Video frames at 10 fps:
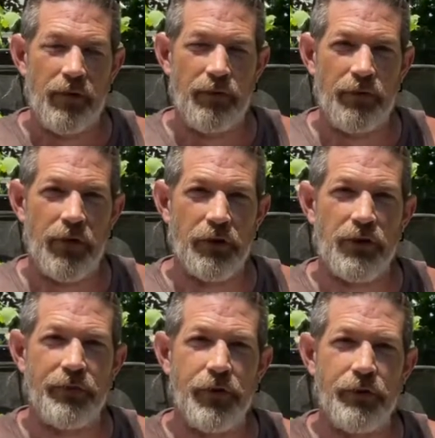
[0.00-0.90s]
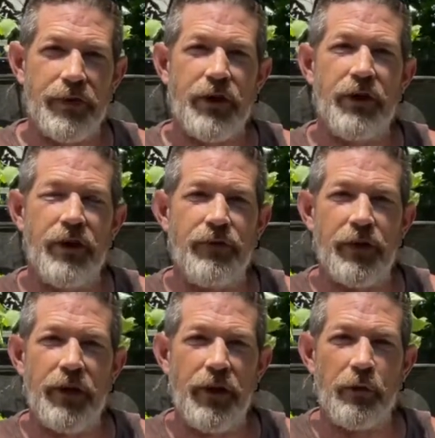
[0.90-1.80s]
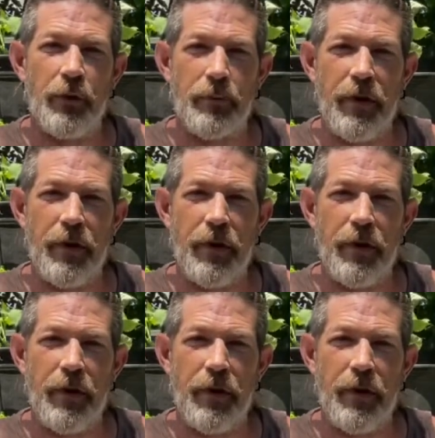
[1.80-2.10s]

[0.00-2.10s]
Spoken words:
For those of you returning for another one of